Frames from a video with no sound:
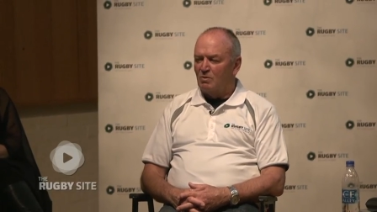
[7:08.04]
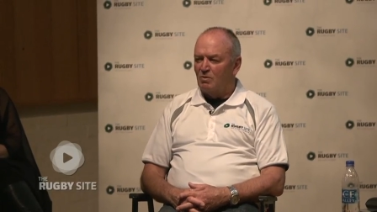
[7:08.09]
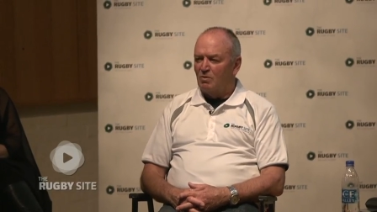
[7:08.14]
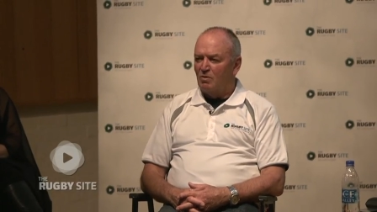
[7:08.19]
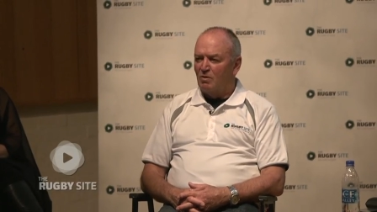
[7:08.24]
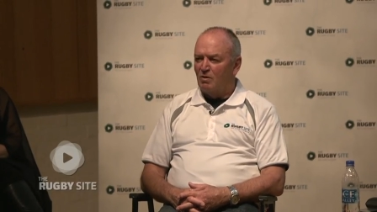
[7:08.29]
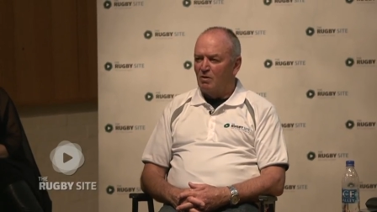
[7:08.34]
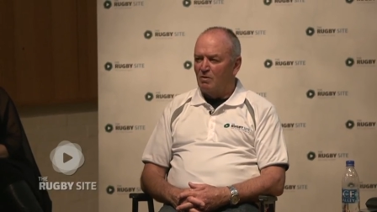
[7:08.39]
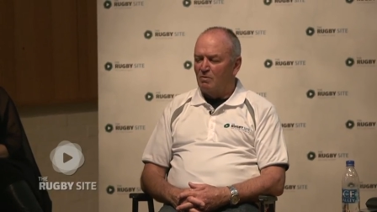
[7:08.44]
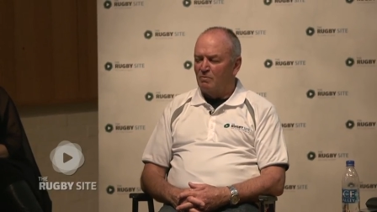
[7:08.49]

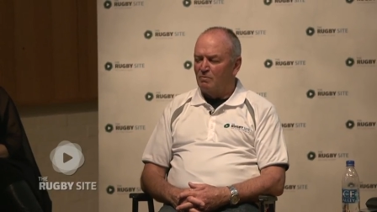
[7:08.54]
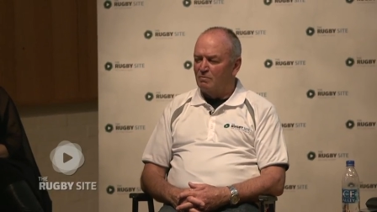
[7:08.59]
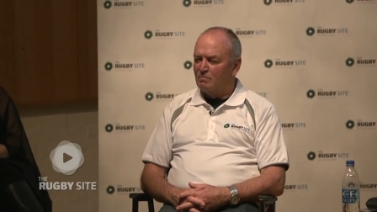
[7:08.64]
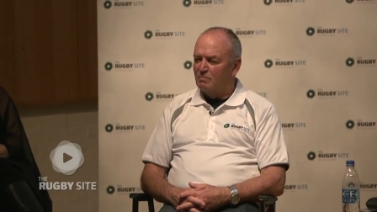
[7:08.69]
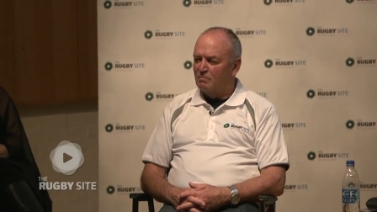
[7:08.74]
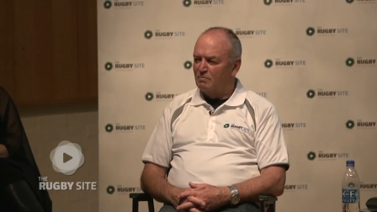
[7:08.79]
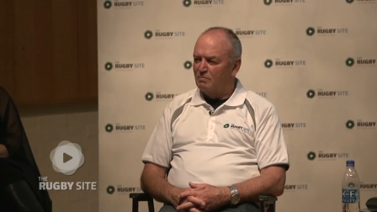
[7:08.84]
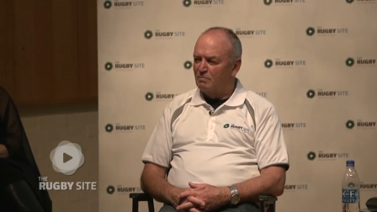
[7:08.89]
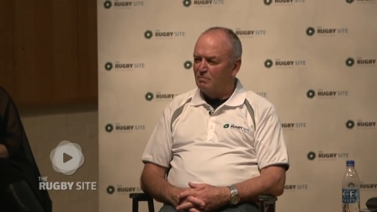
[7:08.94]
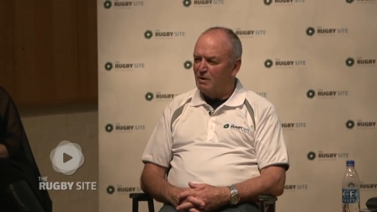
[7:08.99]
Oh,
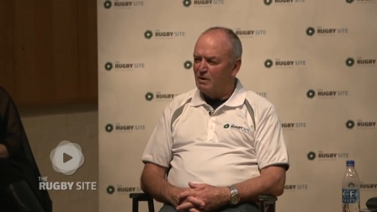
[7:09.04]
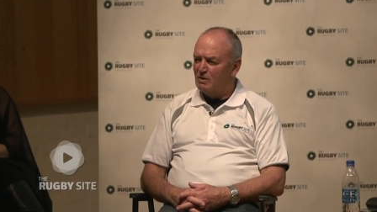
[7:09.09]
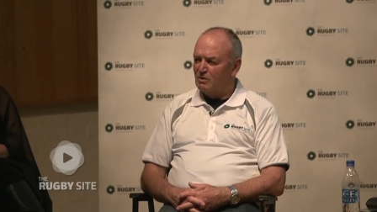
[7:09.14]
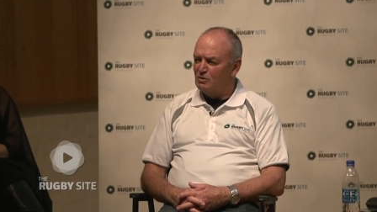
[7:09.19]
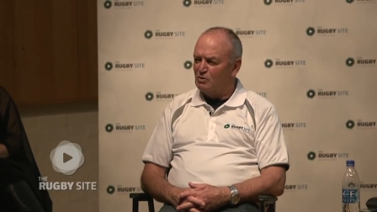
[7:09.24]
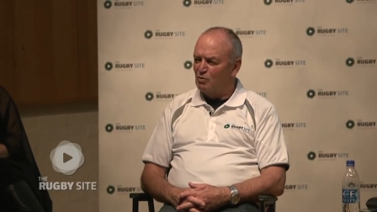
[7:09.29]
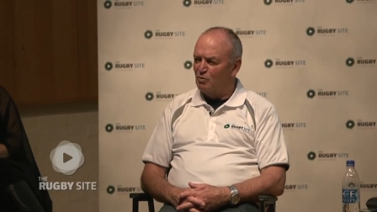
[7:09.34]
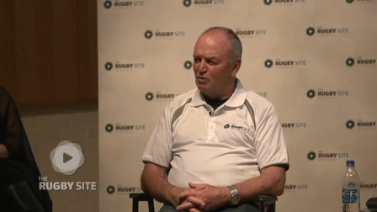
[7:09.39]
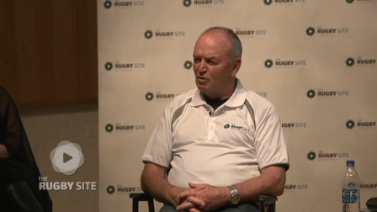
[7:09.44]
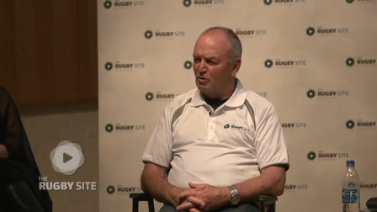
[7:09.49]
making
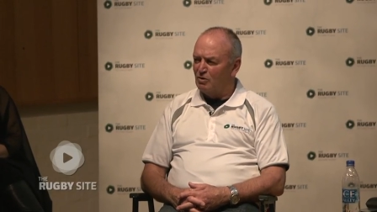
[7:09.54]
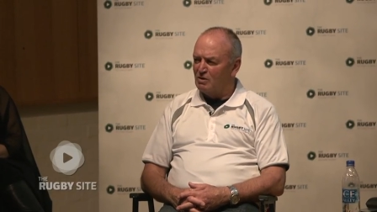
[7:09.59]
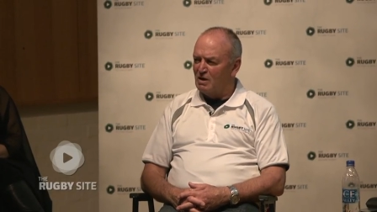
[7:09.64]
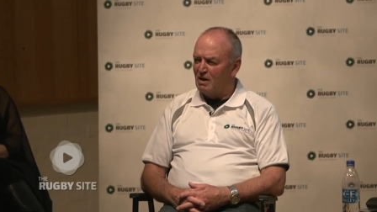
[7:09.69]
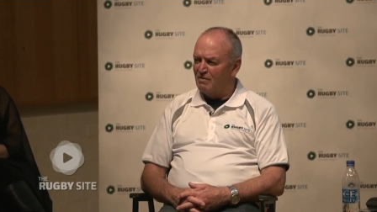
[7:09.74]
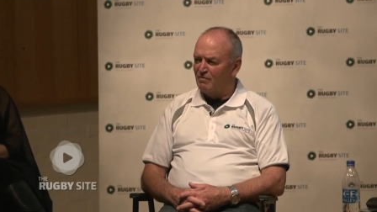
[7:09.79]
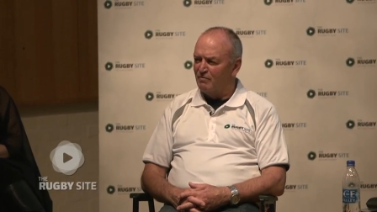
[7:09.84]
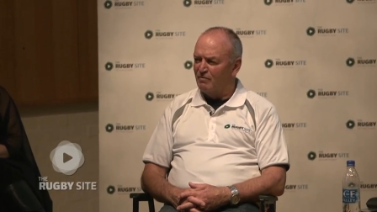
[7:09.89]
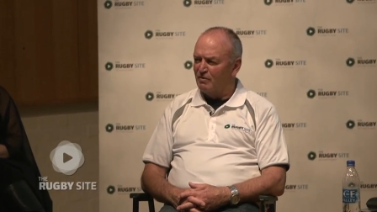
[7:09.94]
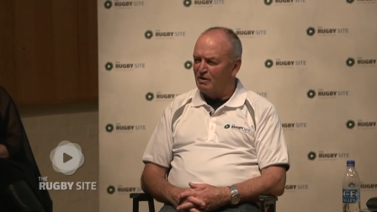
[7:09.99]
sure we got
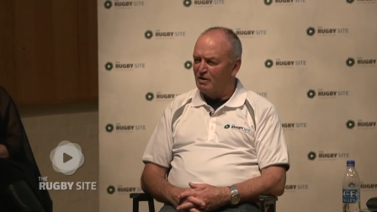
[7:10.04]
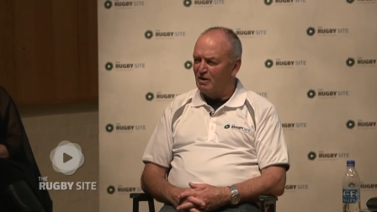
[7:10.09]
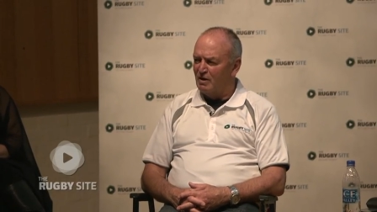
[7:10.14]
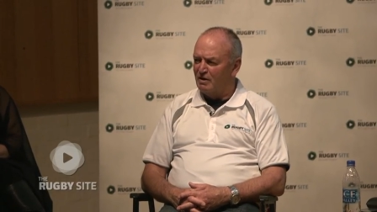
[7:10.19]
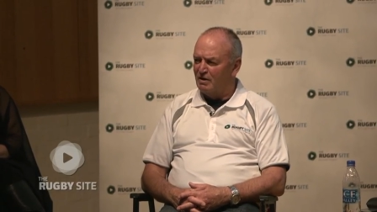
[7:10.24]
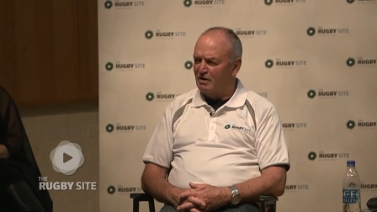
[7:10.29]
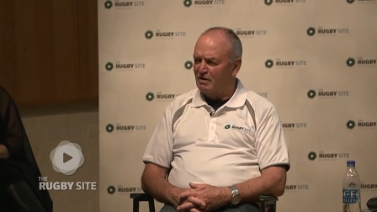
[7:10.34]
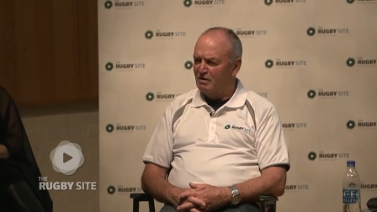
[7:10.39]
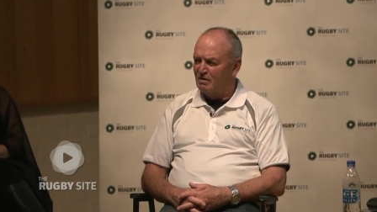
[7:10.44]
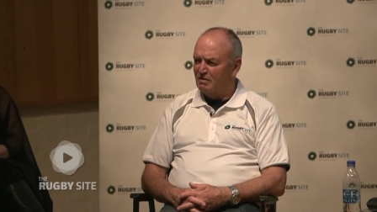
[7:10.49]
cover for
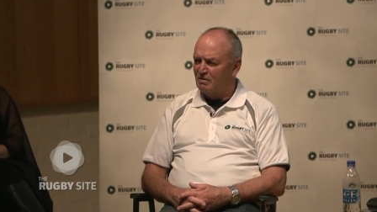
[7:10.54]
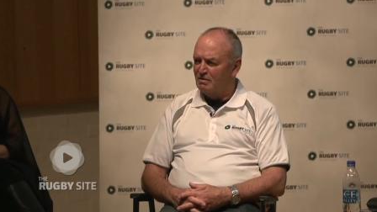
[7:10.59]
Carter.